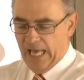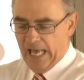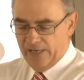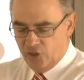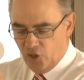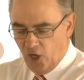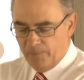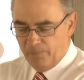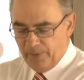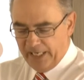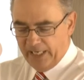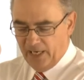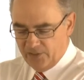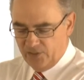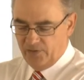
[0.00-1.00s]
Not
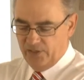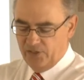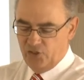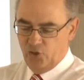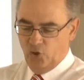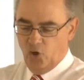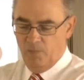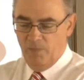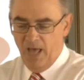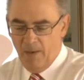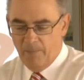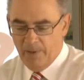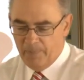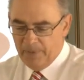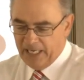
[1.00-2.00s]
because of the storm,
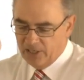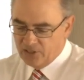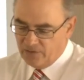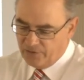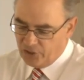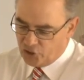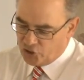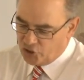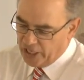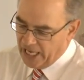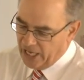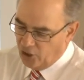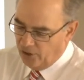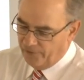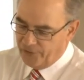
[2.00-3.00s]
but because of the
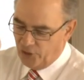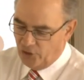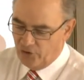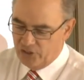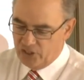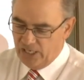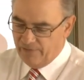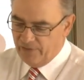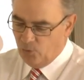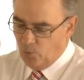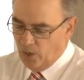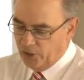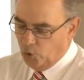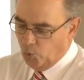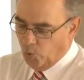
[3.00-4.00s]
sheer authority of the
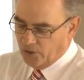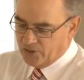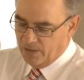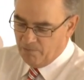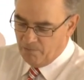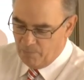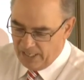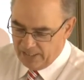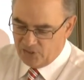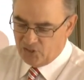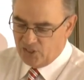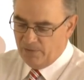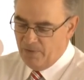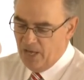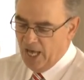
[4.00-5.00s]
one who was amongst
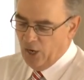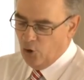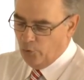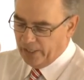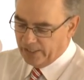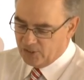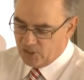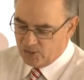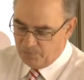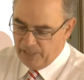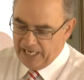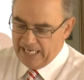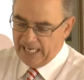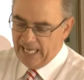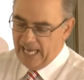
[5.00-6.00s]
them, who can
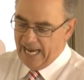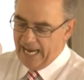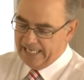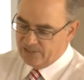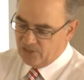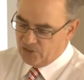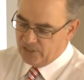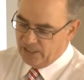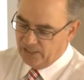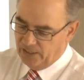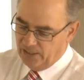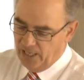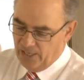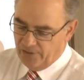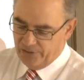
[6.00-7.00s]
speak and
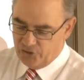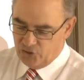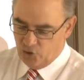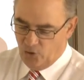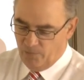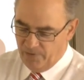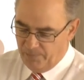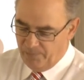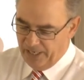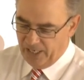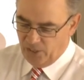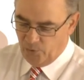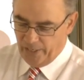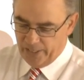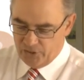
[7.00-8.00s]
still the storm. The big
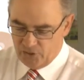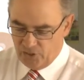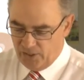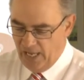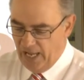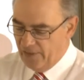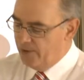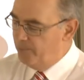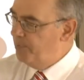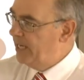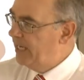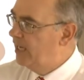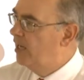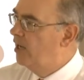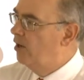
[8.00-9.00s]
question, the
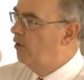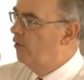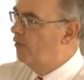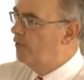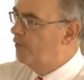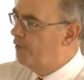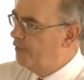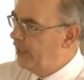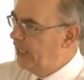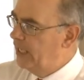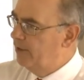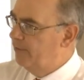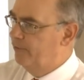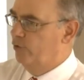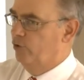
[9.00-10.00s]
big
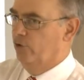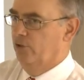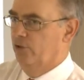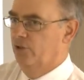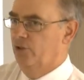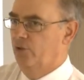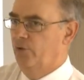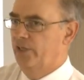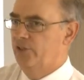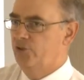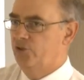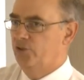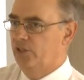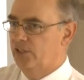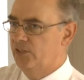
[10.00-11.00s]
fearful
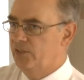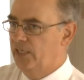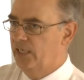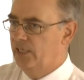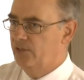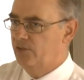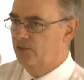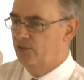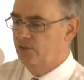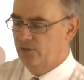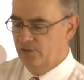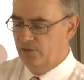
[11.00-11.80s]
question is this.